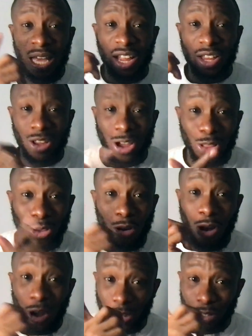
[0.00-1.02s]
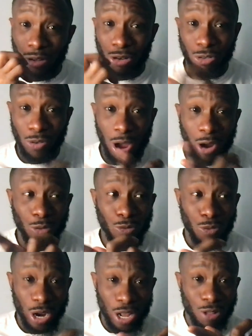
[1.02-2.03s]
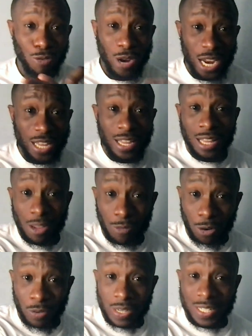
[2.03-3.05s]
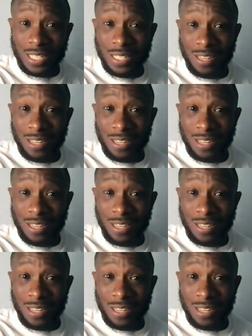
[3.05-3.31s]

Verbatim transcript: another underground railway deliverance.